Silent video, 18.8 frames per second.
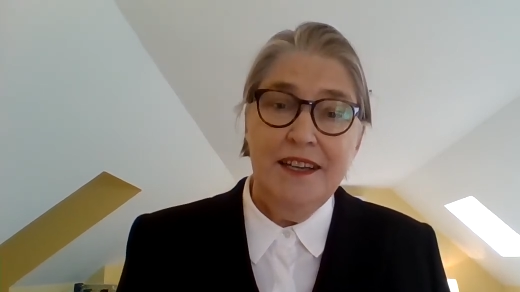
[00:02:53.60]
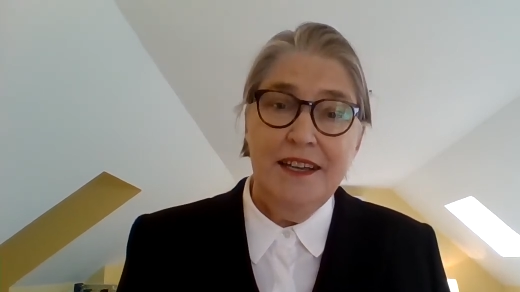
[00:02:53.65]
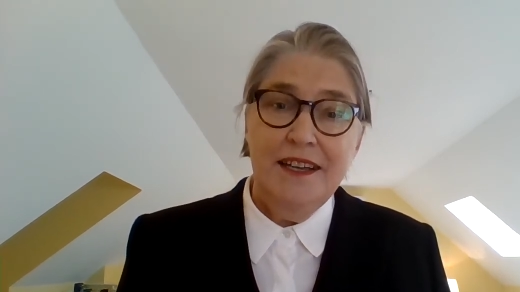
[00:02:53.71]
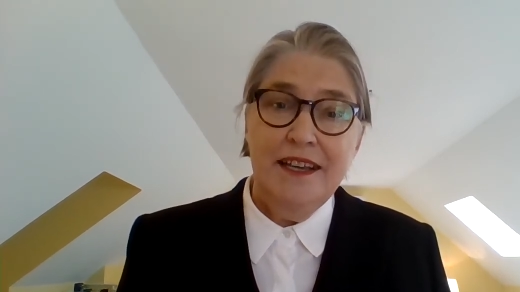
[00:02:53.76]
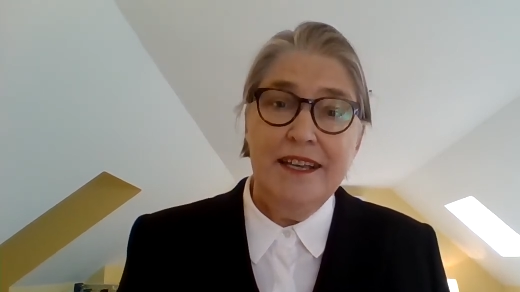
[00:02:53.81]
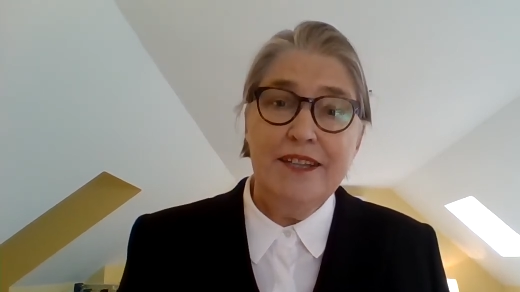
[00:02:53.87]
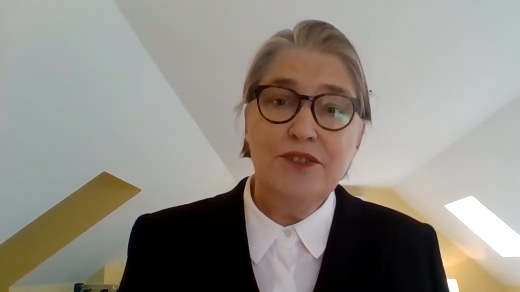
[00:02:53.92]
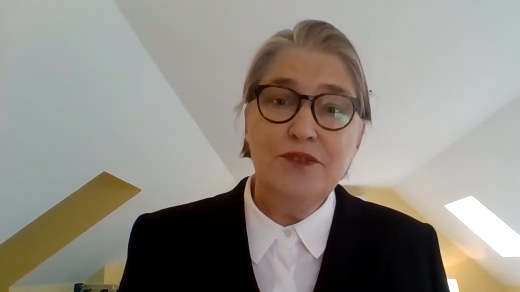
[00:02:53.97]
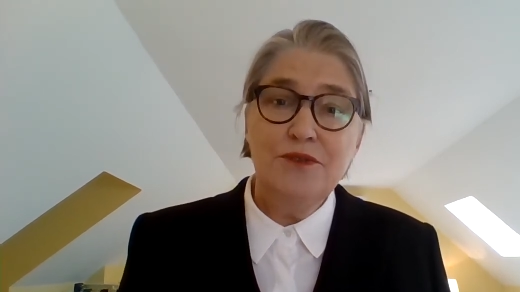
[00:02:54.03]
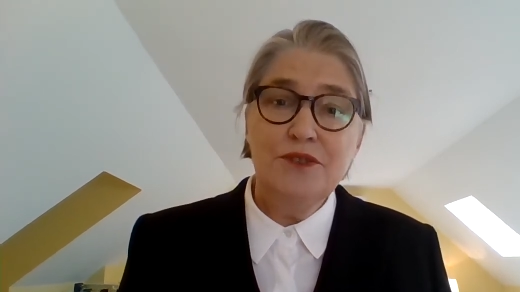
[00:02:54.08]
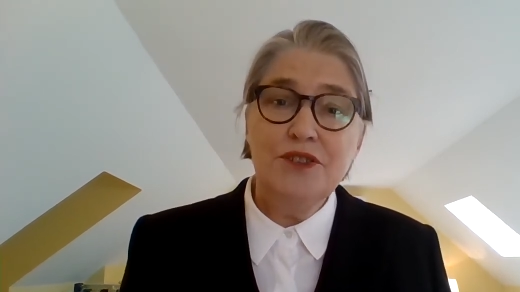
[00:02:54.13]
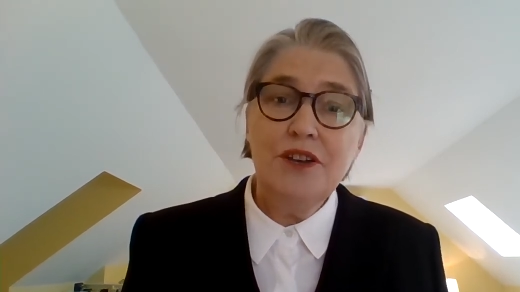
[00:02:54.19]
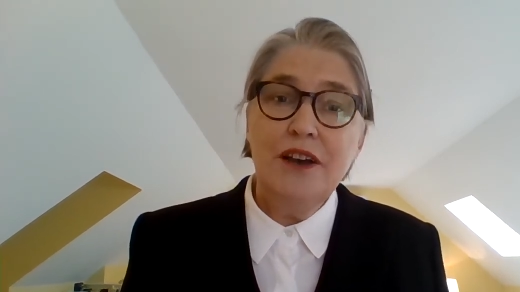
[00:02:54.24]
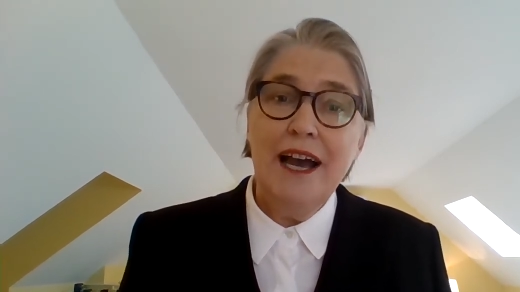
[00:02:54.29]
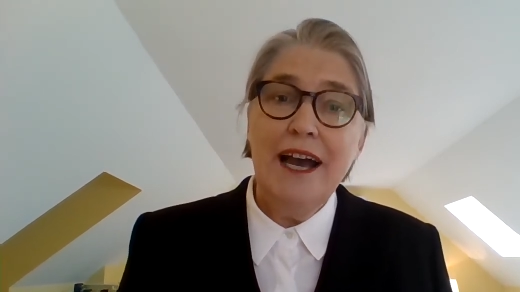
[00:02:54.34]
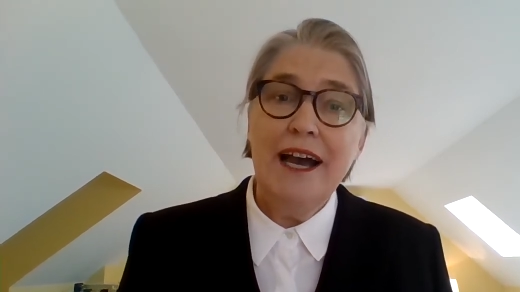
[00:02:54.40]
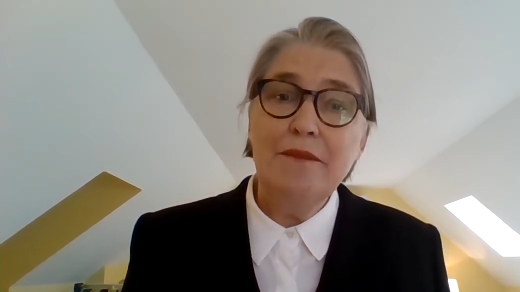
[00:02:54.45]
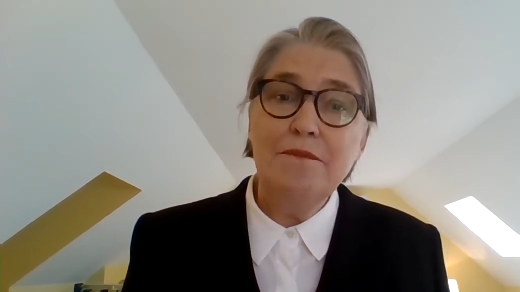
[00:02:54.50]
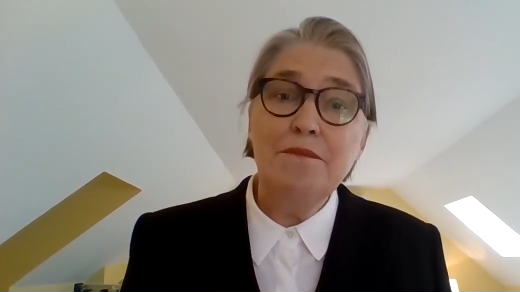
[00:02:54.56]
is also
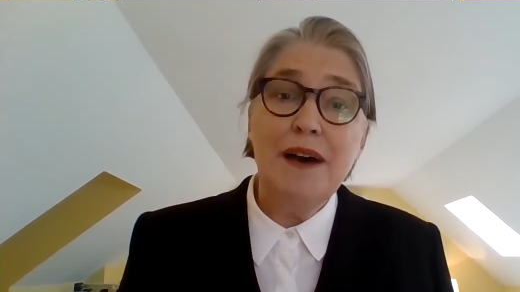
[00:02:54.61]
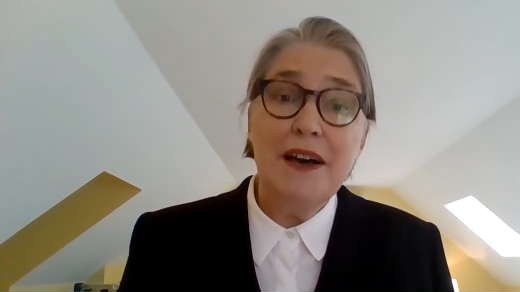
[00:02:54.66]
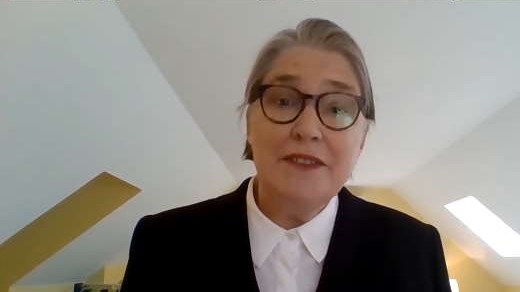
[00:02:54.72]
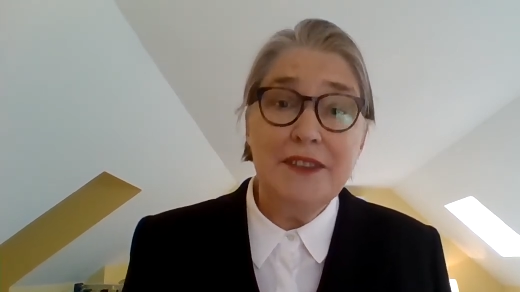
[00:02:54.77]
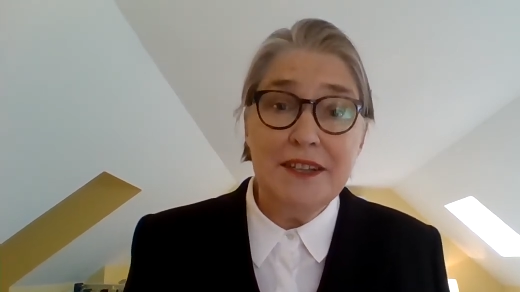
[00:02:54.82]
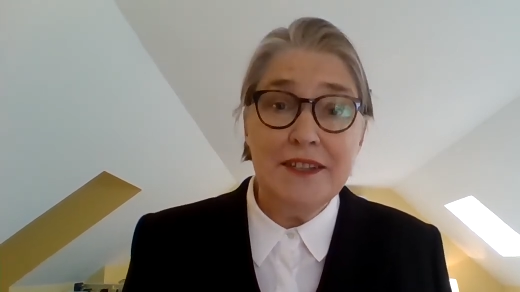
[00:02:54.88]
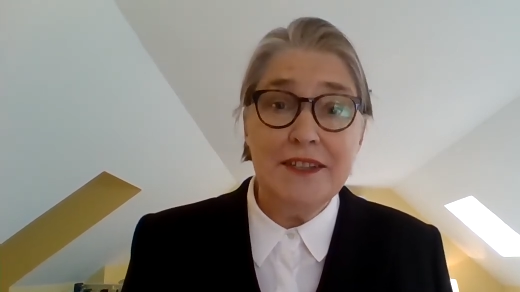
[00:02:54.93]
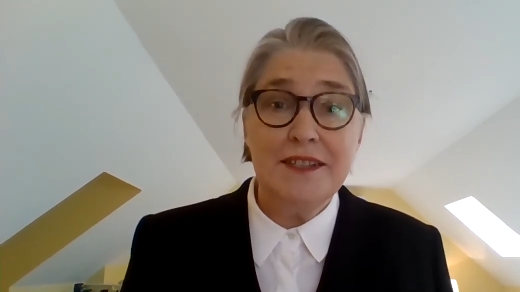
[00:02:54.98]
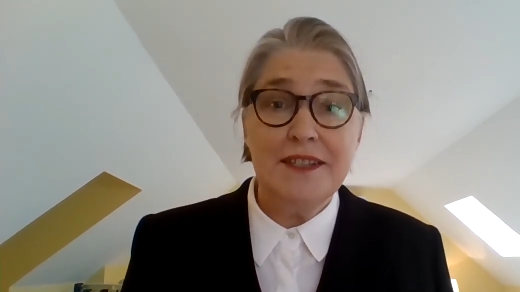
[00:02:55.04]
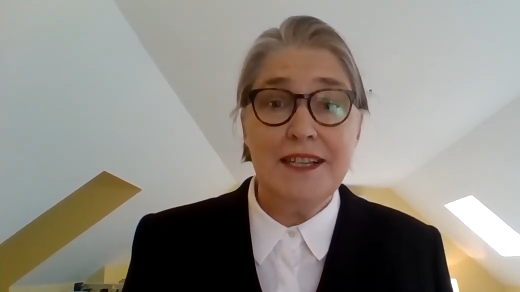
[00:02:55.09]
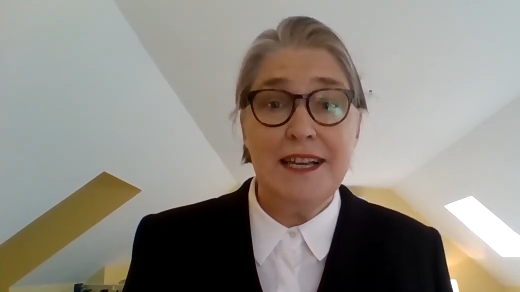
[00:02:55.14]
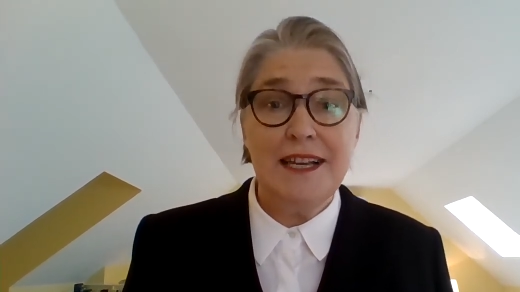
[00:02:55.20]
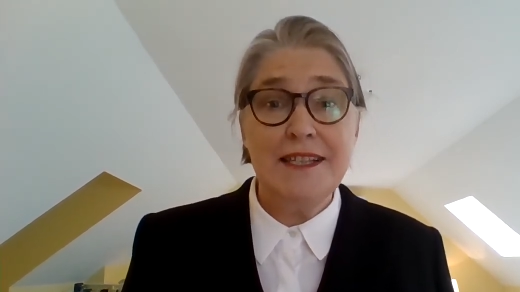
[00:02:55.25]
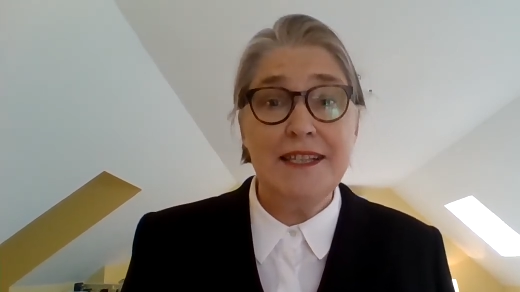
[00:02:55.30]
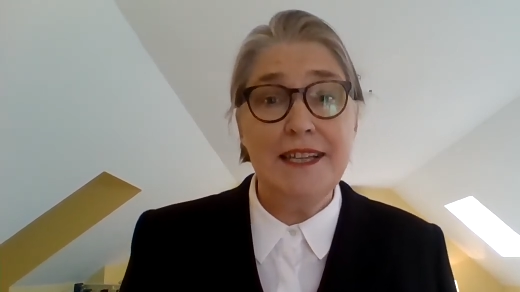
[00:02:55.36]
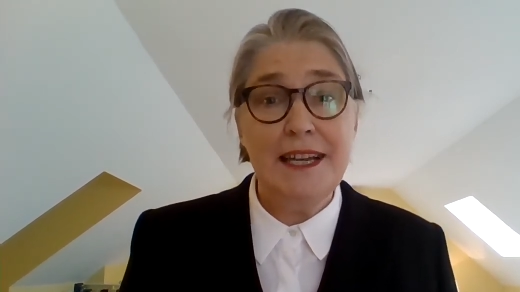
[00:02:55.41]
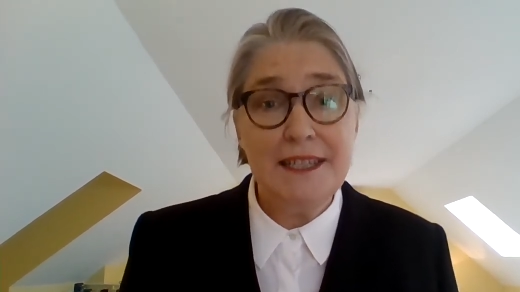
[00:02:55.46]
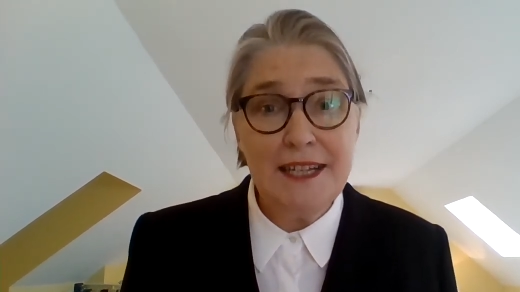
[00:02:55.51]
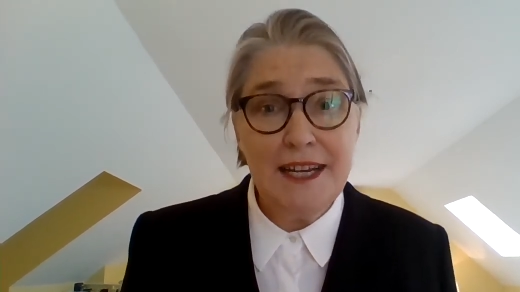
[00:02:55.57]
how mothers are
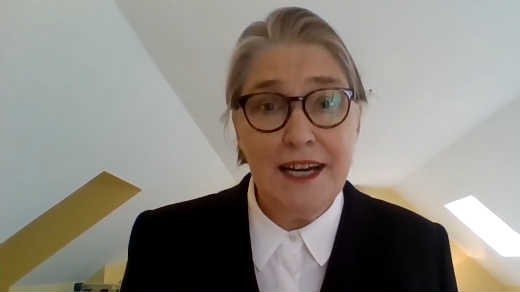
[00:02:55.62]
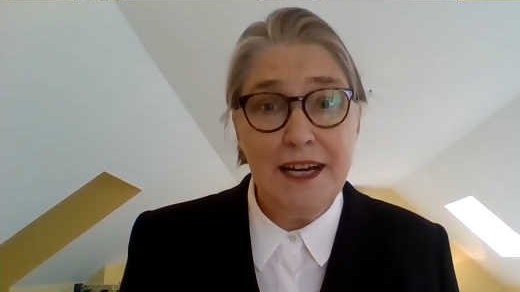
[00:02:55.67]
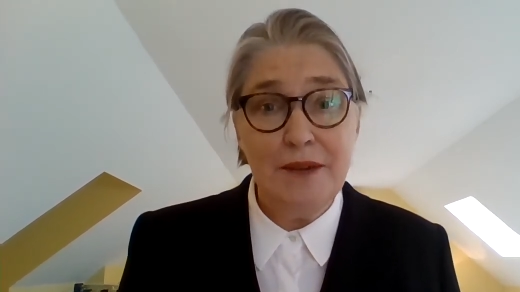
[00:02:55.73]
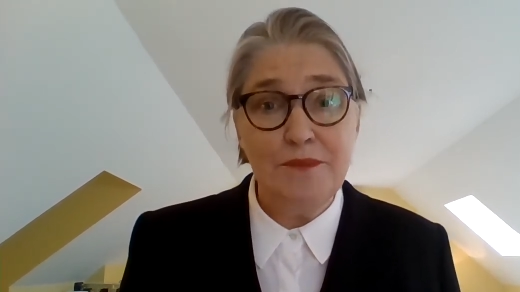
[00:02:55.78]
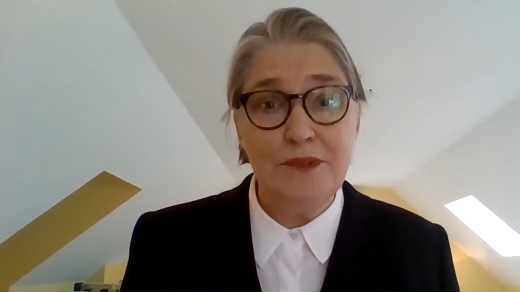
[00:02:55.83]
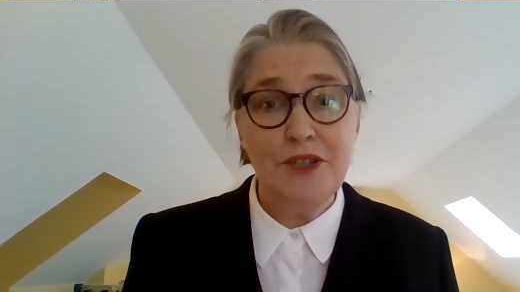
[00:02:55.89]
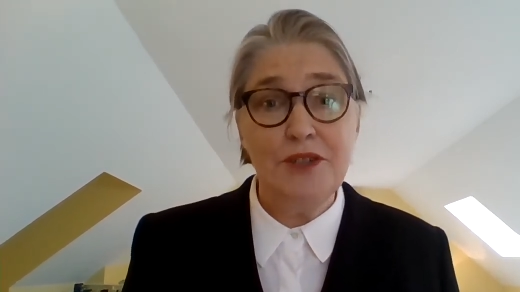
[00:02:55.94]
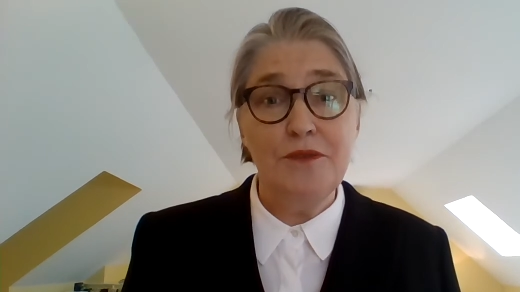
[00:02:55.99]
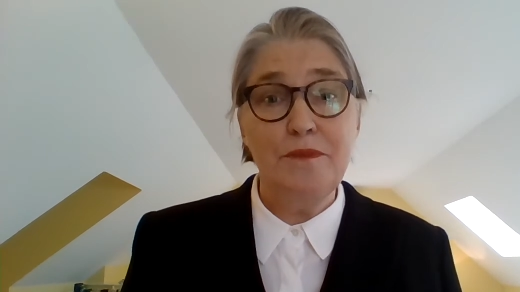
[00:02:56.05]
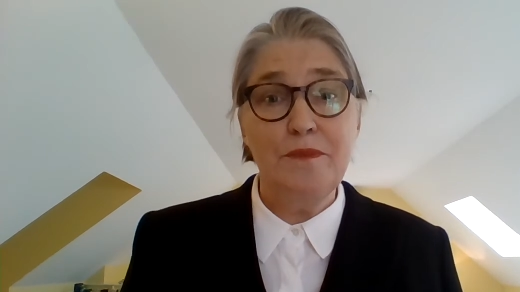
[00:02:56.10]
set up to